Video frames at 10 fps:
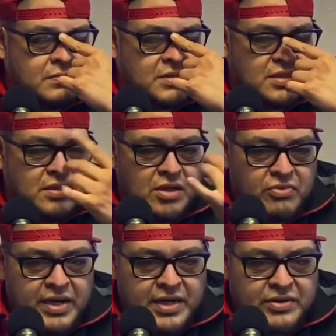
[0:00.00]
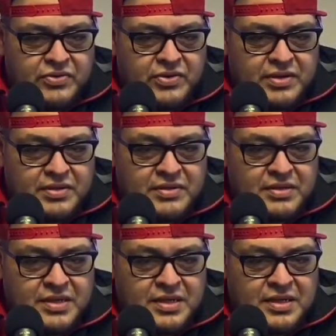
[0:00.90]
No, Randy Couture.
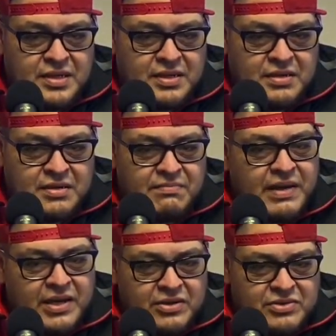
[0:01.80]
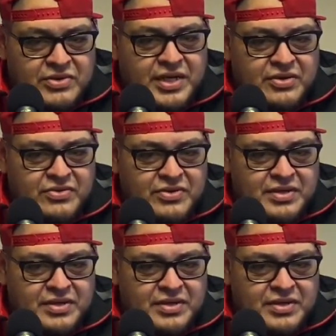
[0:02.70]
Matt Hughes, Randy Couture.